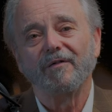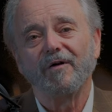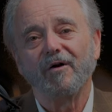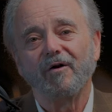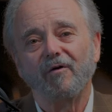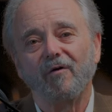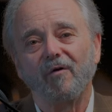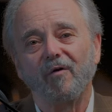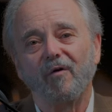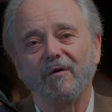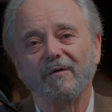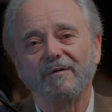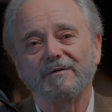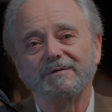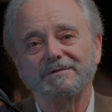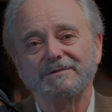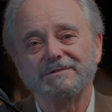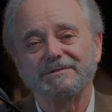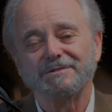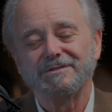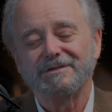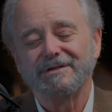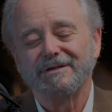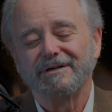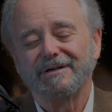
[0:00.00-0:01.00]
the
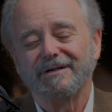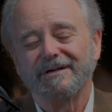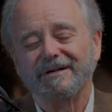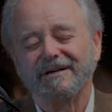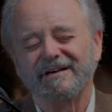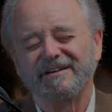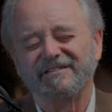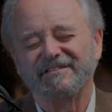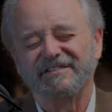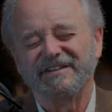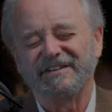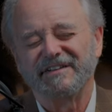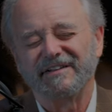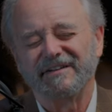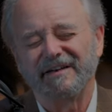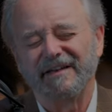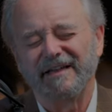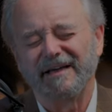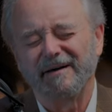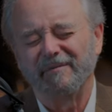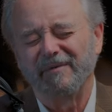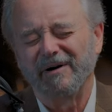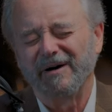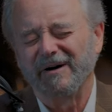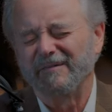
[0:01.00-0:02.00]
horns of a
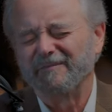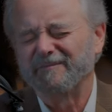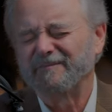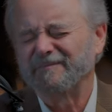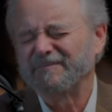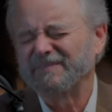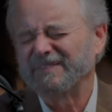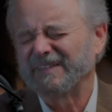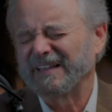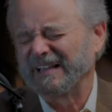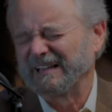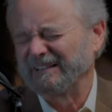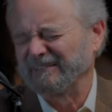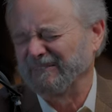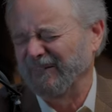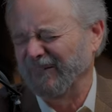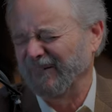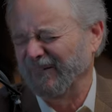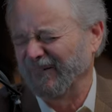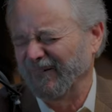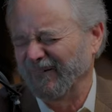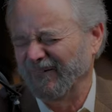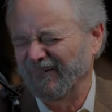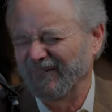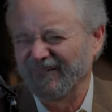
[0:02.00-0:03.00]
dilemma.
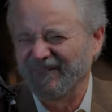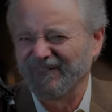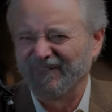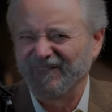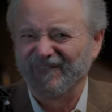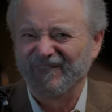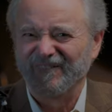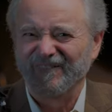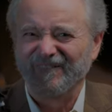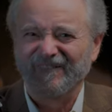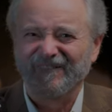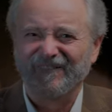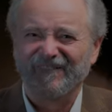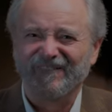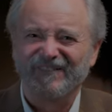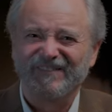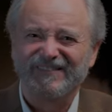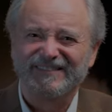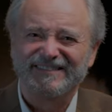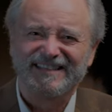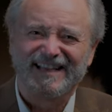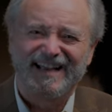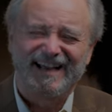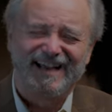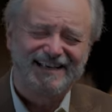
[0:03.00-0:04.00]
Oh,
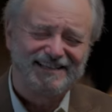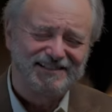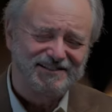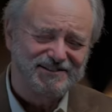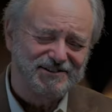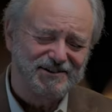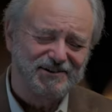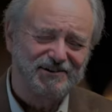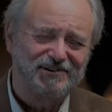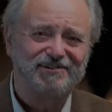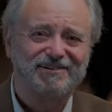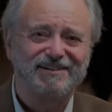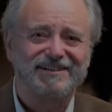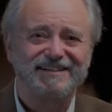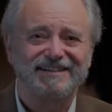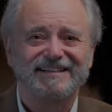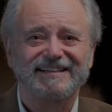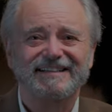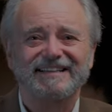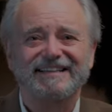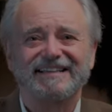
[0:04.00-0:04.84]
dad joke.